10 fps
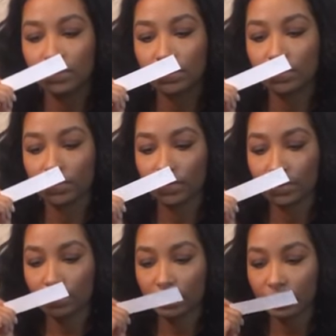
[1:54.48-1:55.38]

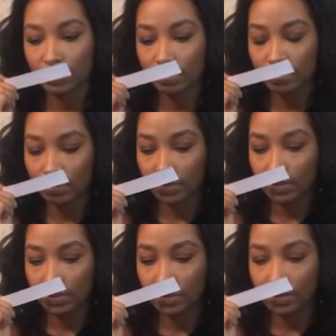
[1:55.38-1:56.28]

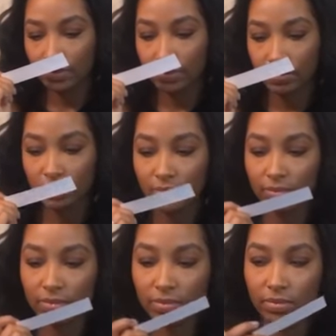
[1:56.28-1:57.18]

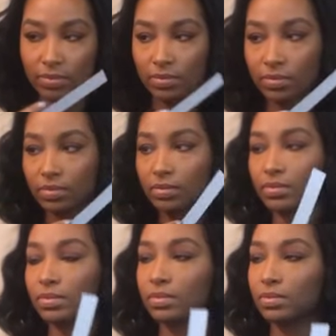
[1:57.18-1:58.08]

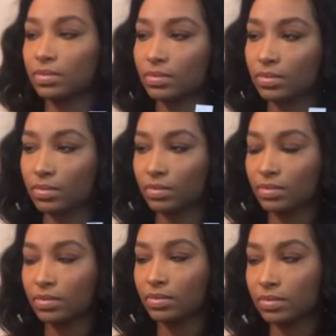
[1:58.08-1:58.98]

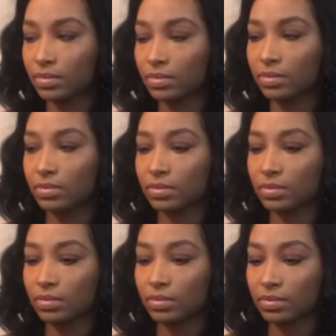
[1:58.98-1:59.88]

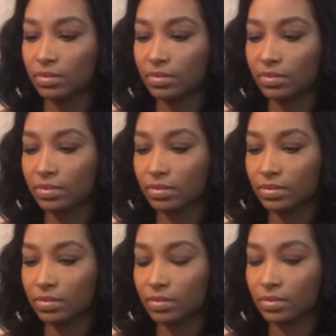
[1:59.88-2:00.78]

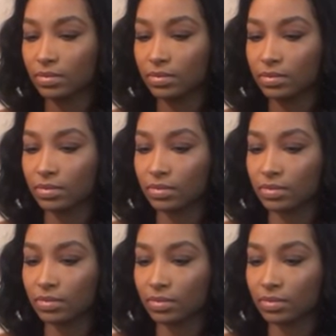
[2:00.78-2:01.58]
[no speech]